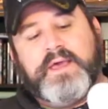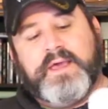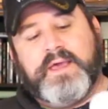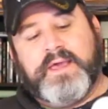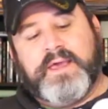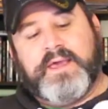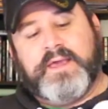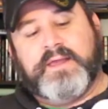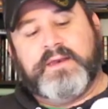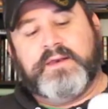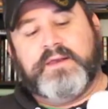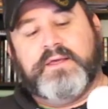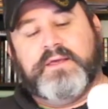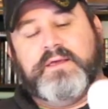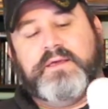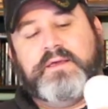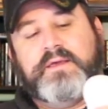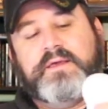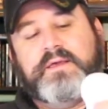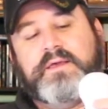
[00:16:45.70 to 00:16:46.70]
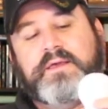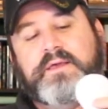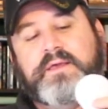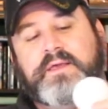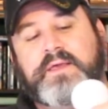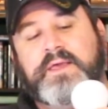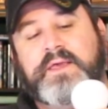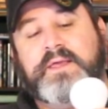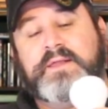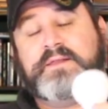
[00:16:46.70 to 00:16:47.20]
and
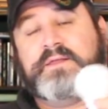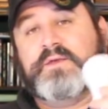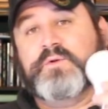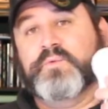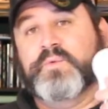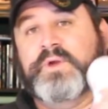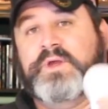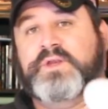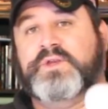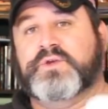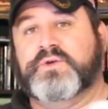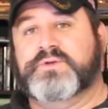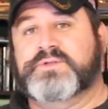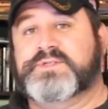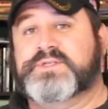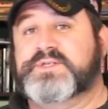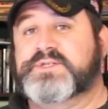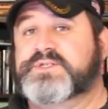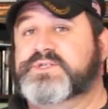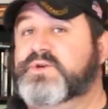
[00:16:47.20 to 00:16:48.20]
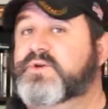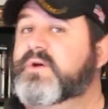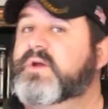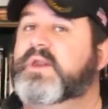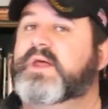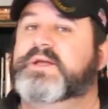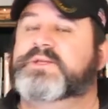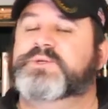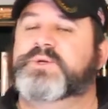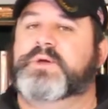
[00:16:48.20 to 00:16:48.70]
it reduces your
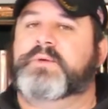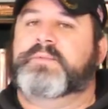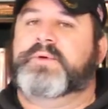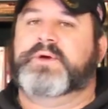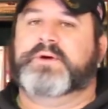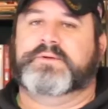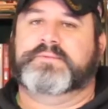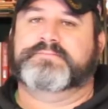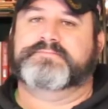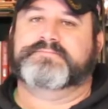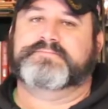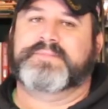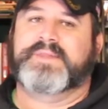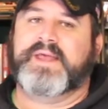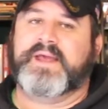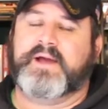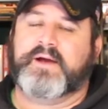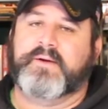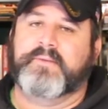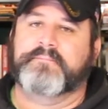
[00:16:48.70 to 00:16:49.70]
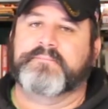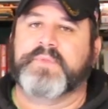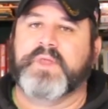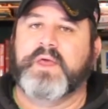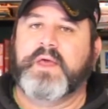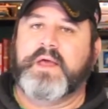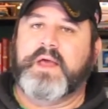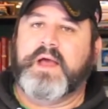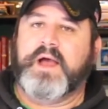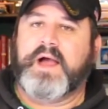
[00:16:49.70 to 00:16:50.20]
electric bill. Now,
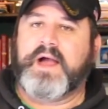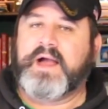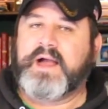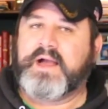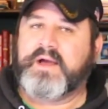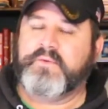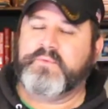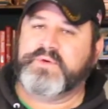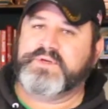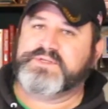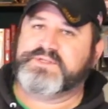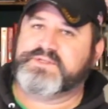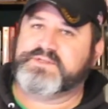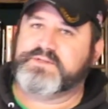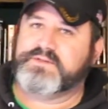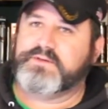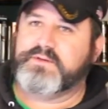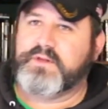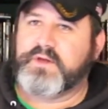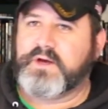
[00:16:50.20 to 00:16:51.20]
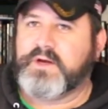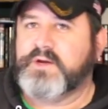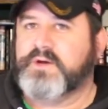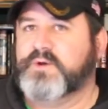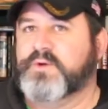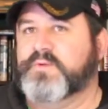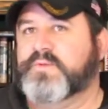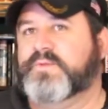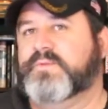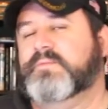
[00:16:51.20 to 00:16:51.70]
I was
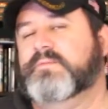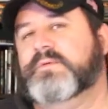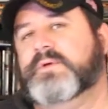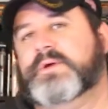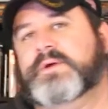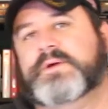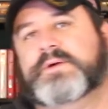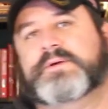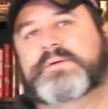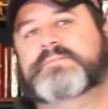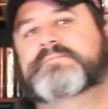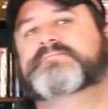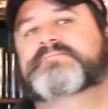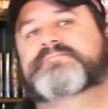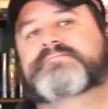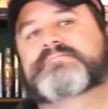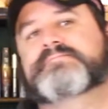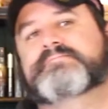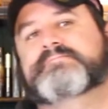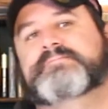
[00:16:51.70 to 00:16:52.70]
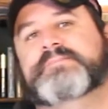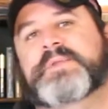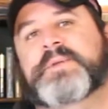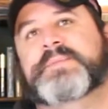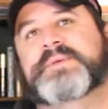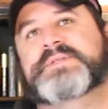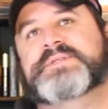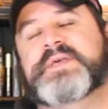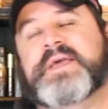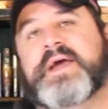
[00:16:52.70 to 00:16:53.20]
under... Let
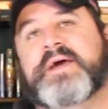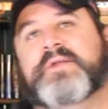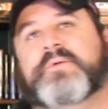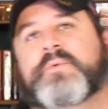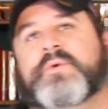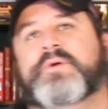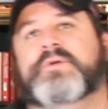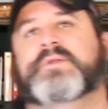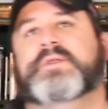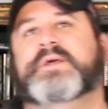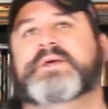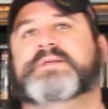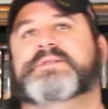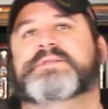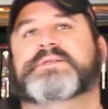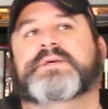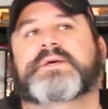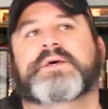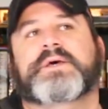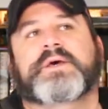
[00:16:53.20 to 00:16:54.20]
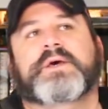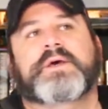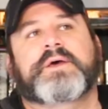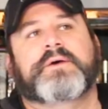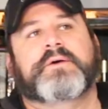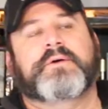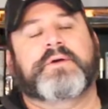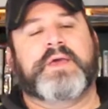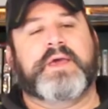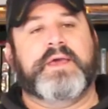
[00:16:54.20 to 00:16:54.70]
me see how to word this,
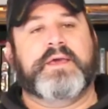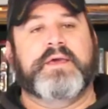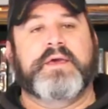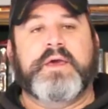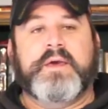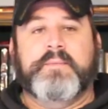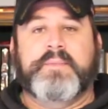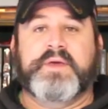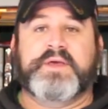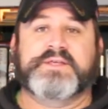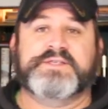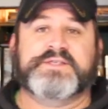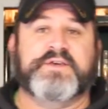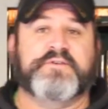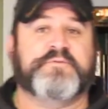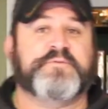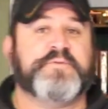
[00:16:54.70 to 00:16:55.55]
okay? Because at